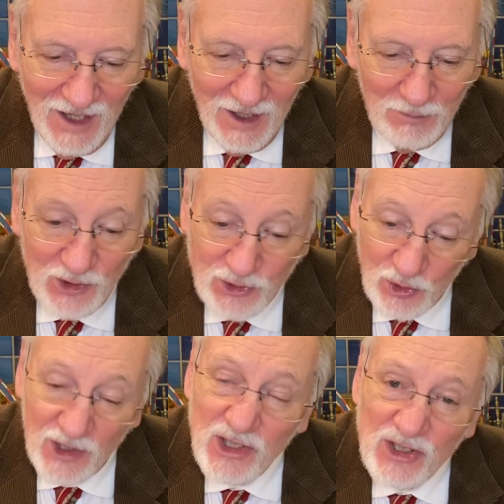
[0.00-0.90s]
But
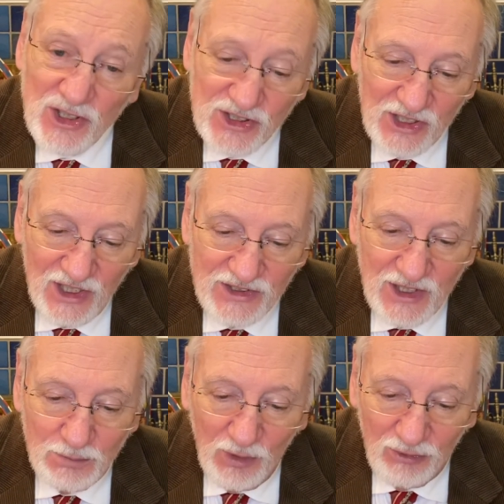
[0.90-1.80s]
tradition says
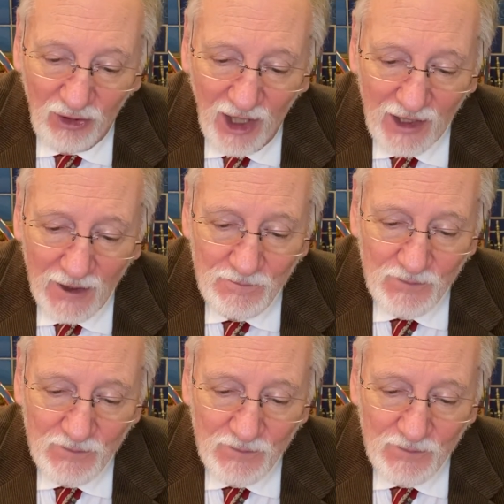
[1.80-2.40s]
that Befana